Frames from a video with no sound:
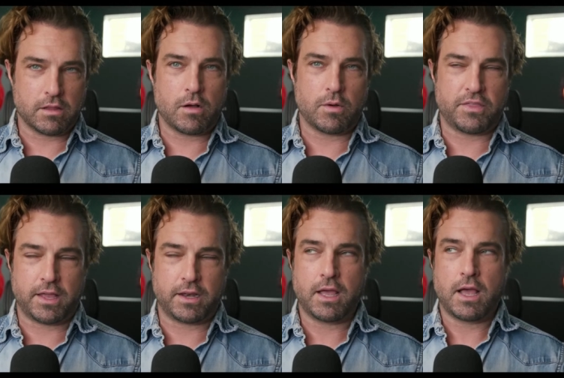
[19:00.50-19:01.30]
with
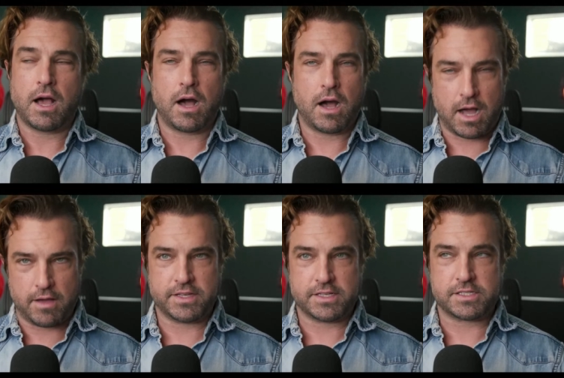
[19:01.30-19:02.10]
it,
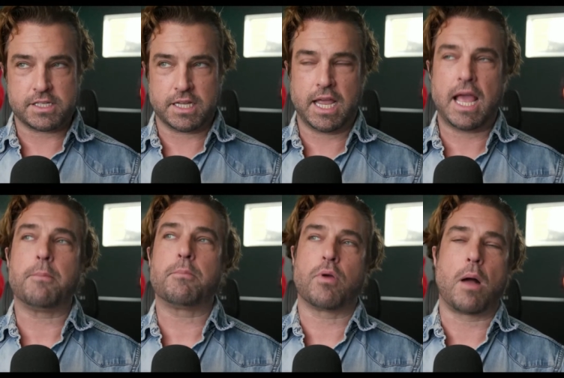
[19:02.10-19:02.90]
obviously, and
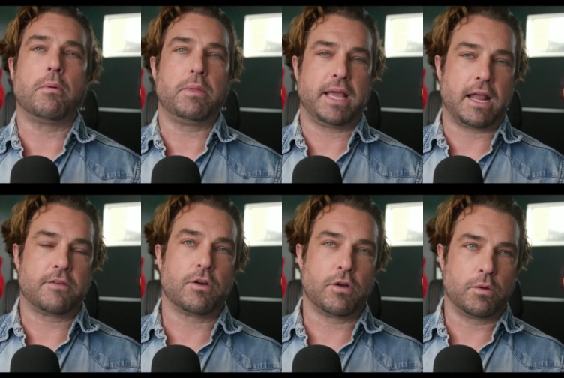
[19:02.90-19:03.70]
probably out of
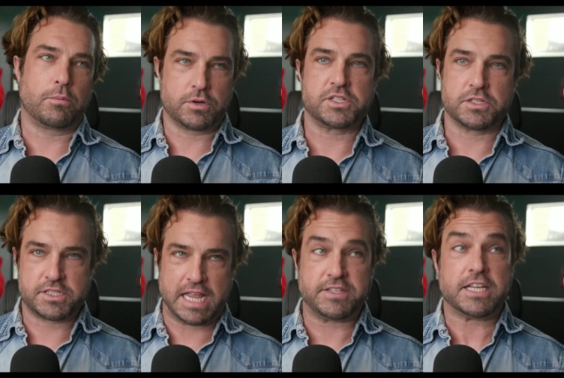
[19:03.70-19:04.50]
her own personal
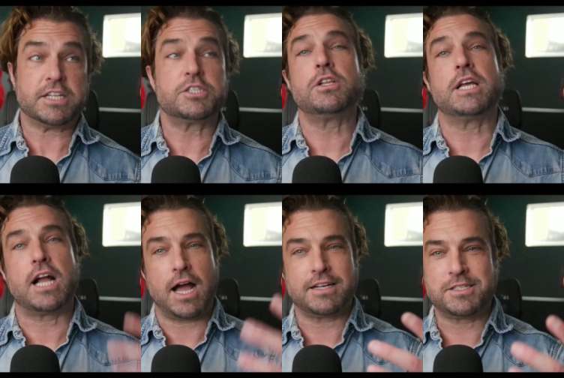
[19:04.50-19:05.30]
safety until it
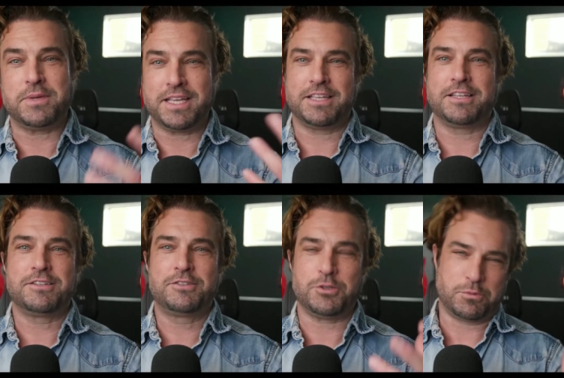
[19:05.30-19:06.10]
got to be
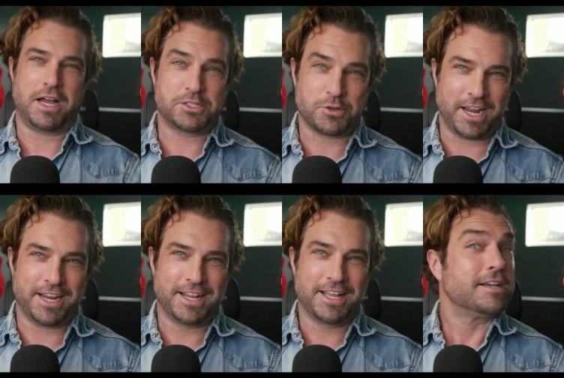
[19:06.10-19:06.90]
too much, right?
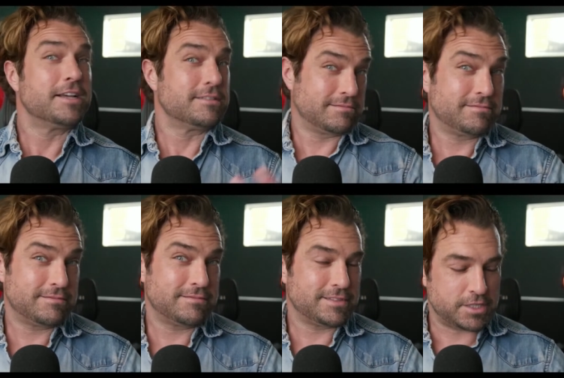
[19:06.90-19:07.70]

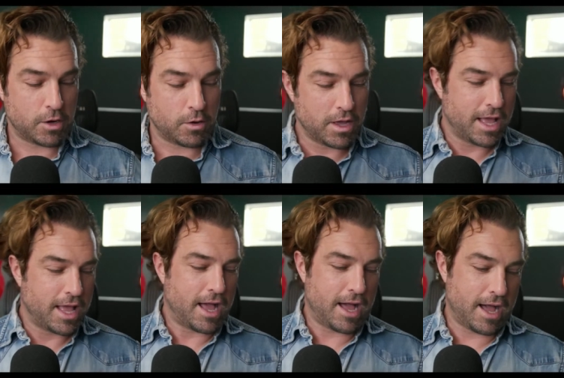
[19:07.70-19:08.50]
So,
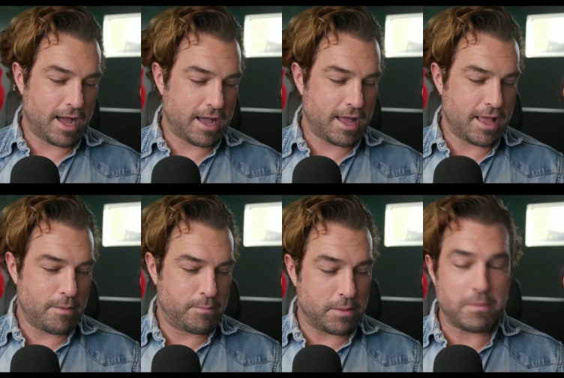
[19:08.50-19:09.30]

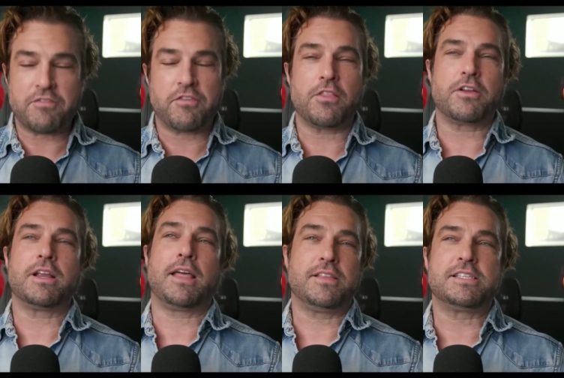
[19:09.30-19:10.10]
but my father
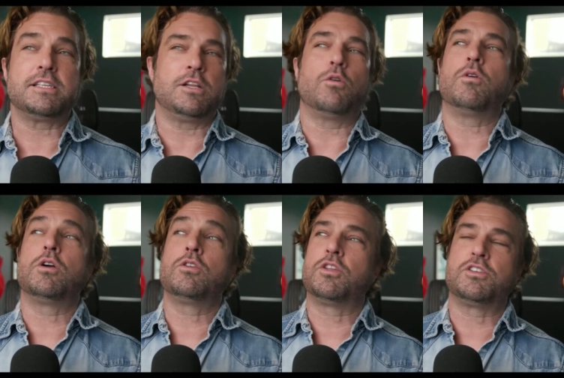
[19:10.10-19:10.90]
had this, you know,
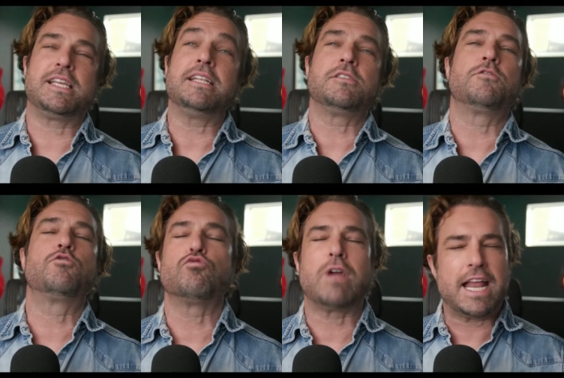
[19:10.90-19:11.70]
the sense of
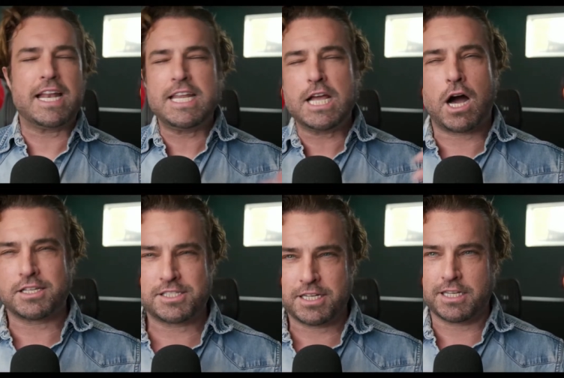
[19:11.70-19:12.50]

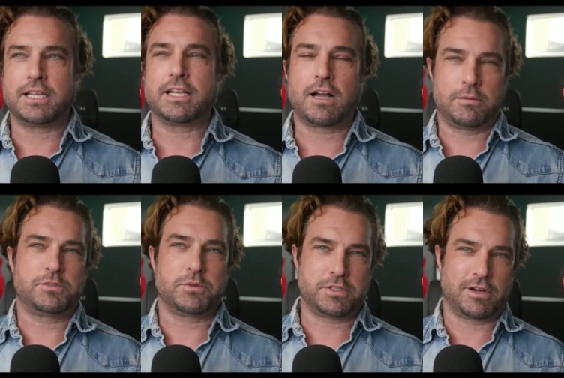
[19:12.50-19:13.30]
grandiosity that comes
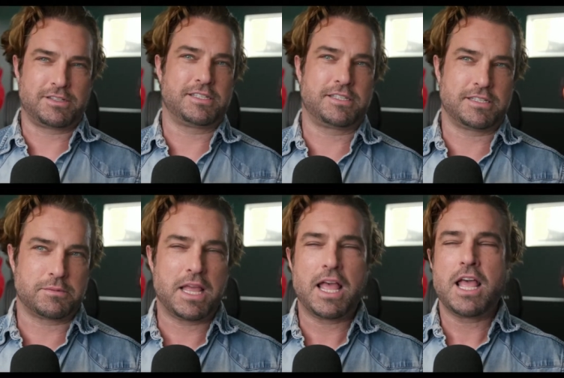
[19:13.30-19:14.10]
with narcissism.
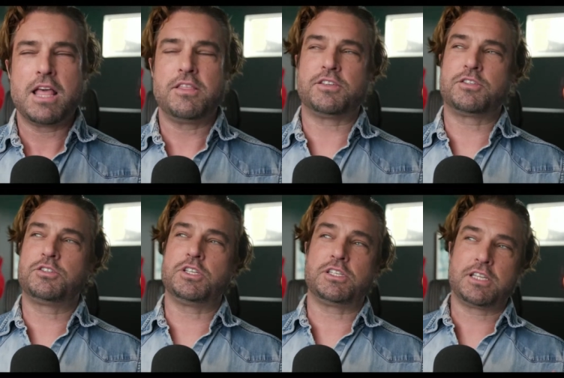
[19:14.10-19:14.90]
This just